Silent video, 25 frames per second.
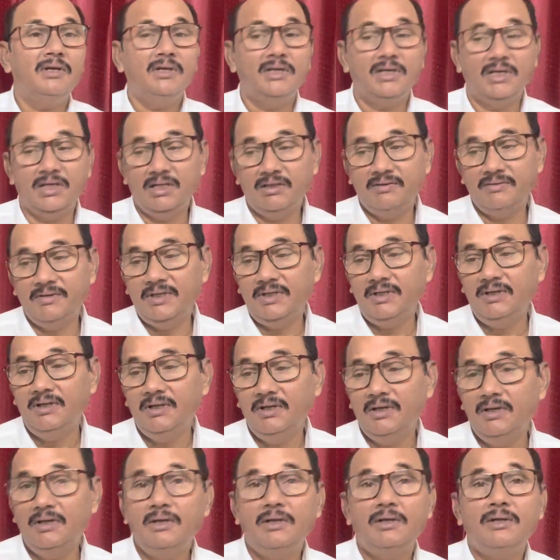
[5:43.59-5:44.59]
Anyway,
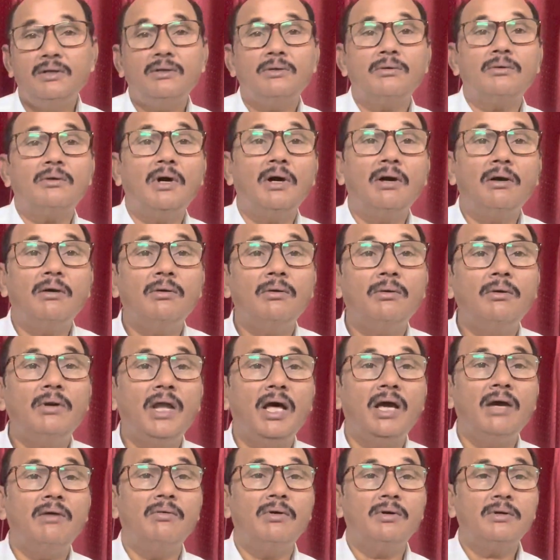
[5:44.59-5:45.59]
to conclude,
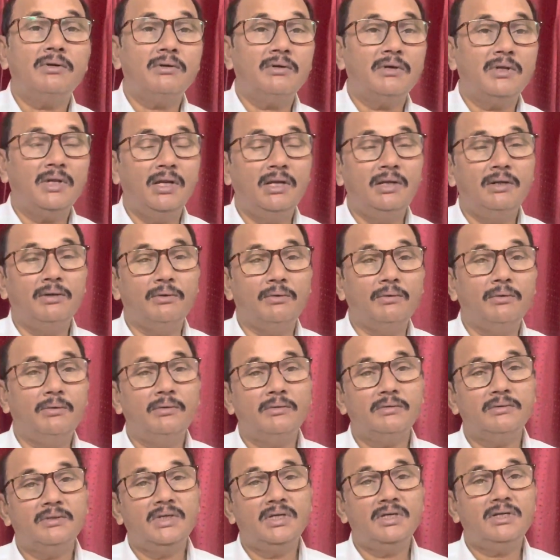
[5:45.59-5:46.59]
I want to tell you
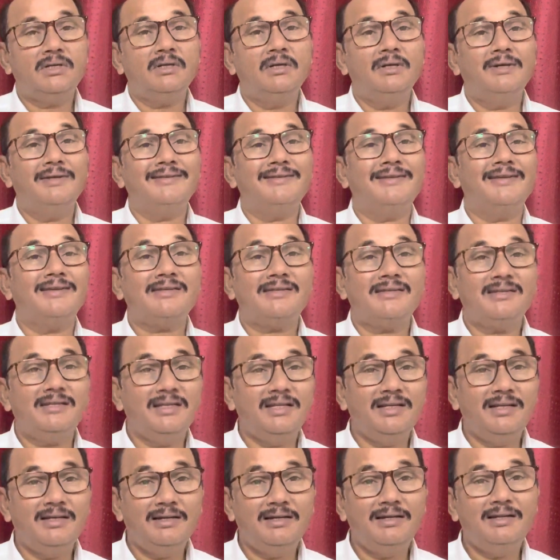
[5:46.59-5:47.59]
that the
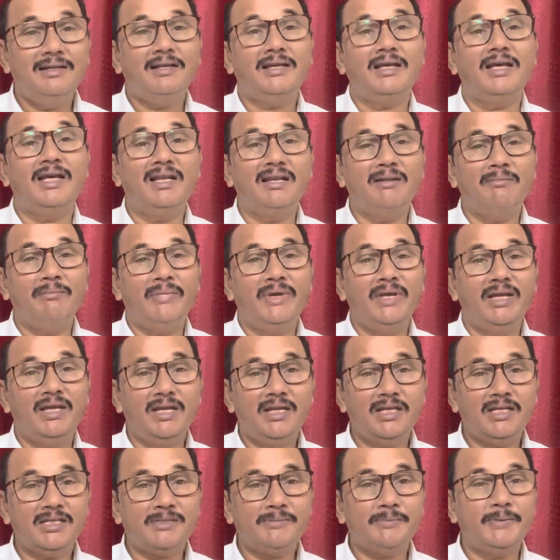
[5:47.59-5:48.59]
state can make
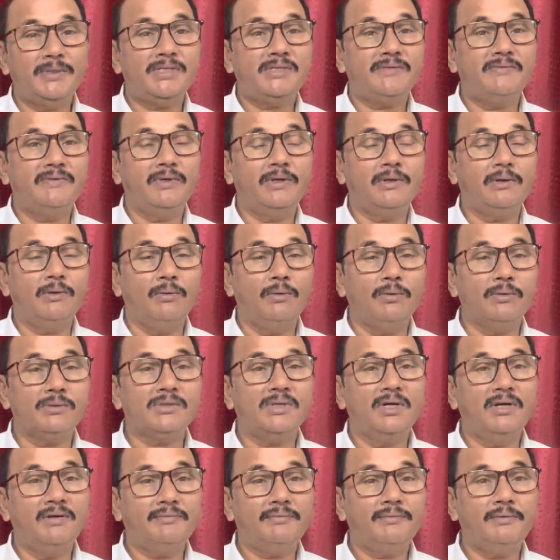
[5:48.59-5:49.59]
specific rules.
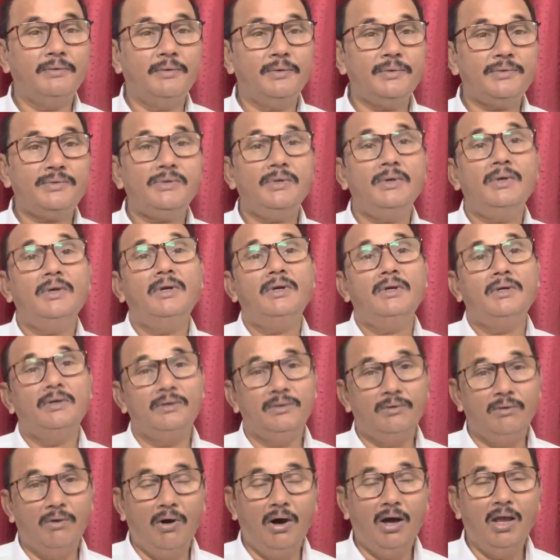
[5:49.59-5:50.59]
Of course,
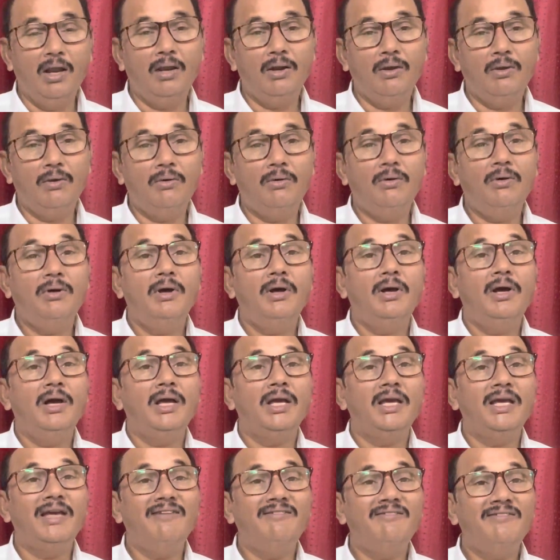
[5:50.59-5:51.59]
you all know
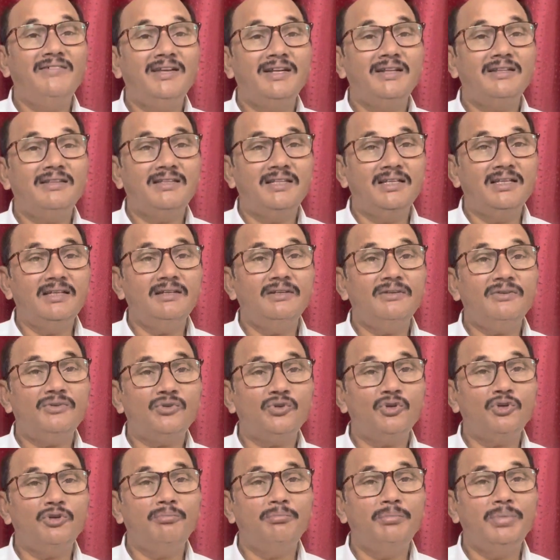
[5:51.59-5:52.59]
everything
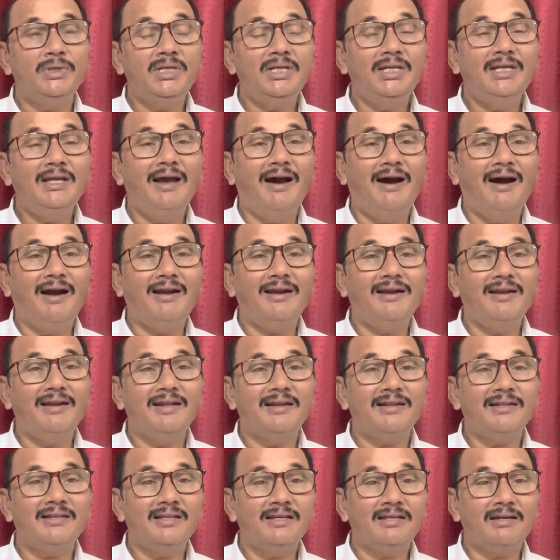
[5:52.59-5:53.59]
should be under
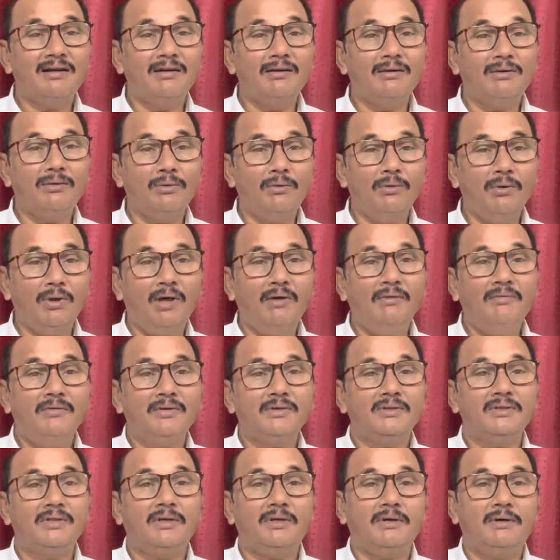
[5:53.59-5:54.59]
the control
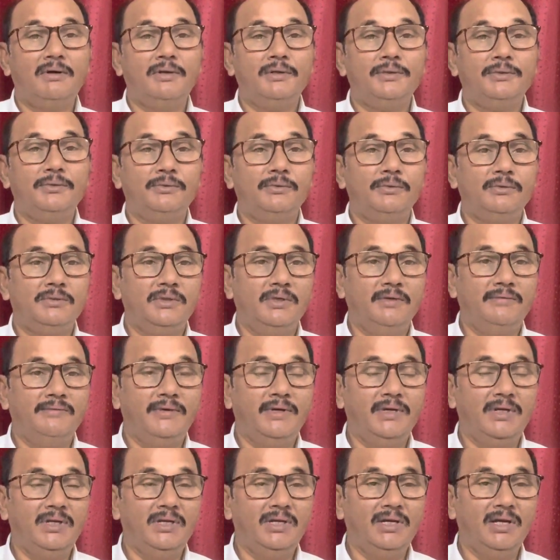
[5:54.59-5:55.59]
of the Constitution of
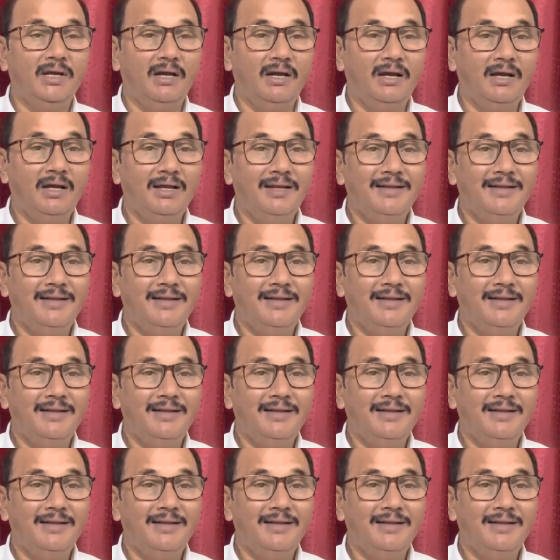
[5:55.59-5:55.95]
India.